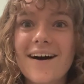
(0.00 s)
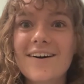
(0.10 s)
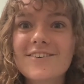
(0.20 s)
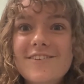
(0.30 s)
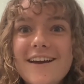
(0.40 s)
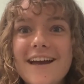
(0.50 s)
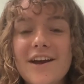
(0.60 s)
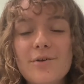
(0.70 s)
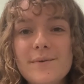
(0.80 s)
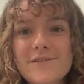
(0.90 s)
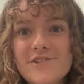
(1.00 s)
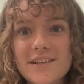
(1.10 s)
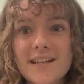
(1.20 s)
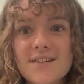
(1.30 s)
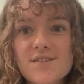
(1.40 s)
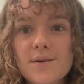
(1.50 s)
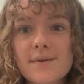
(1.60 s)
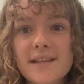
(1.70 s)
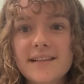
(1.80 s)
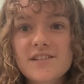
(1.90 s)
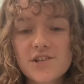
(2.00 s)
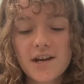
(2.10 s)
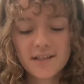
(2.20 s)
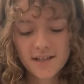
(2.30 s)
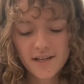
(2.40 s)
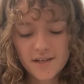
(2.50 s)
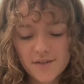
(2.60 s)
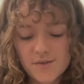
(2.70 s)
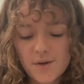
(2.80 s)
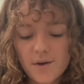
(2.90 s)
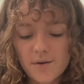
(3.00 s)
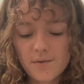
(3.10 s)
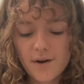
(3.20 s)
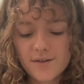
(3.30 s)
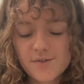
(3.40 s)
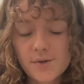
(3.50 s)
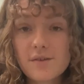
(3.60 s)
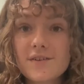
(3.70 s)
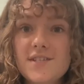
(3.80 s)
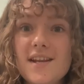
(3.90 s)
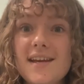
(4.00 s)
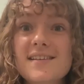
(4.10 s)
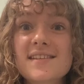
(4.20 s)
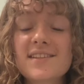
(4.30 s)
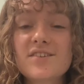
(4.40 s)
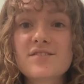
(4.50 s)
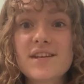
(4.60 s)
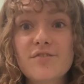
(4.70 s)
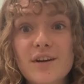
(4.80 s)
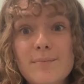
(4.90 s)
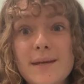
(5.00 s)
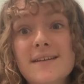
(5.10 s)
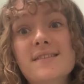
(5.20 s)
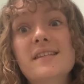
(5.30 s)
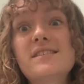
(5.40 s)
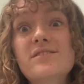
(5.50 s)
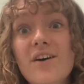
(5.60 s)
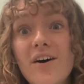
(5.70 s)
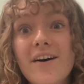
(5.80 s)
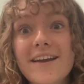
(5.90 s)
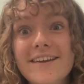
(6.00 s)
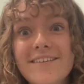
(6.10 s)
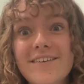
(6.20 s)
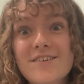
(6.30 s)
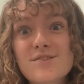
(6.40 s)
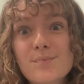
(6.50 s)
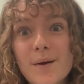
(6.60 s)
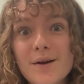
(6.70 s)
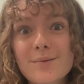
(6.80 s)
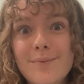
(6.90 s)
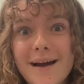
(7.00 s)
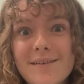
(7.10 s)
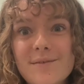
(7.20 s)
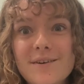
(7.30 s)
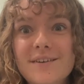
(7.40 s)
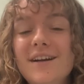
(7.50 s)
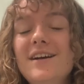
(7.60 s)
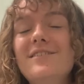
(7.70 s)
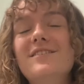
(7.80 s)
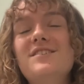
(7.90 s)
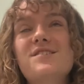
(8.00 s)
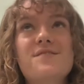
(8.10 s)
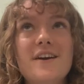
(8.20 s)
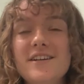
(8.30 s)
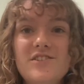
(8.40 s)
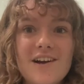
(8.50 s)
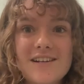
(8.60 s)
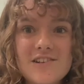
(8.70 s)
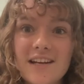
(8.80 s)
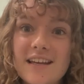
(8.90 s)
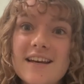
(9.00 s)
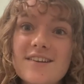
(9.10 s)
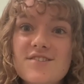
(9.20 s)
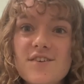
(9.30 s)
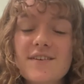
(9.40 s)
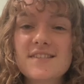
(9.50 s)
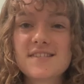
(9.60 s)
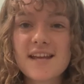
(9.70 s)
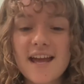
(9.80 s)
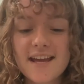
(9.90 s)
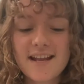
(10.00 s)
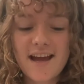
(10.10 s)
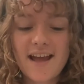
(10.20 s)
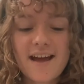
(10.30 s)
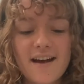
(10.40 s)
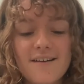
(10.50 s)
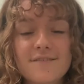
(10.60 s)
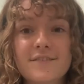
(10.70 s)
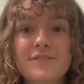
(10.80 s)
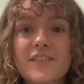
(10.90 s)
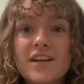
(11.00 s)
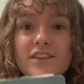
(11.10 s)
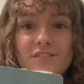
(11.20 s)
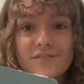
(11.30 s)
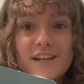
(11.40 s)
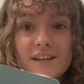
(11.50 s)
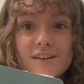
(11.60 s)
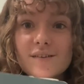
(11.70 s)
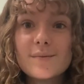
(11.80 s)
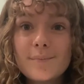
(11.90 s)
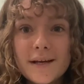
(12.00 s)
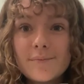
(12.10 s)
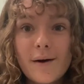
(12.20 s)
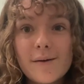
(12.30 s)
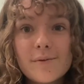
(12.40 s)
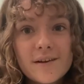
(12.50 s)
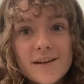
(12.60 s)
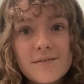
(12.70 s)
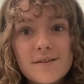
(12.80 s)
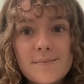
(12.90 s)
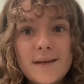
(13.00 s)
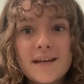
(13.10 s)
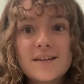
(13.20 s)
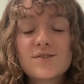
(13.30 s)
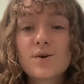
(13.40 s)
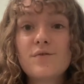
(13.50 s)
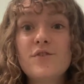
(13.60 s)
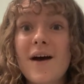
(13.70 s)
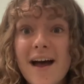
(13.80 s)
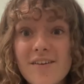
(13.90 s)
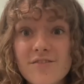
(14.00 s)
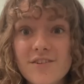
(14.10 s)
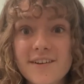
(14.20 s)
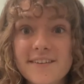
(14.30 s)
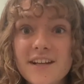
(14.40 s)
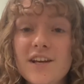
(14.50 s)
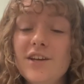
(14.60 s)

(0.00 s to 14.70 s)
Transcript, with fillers: Alright, I hope you enjoyed that song with Alicia. So our story for today is a little different because it's not in our Spark Bible, which is very tragic. So instead, I have the real big Bible here with me, and so if you have one,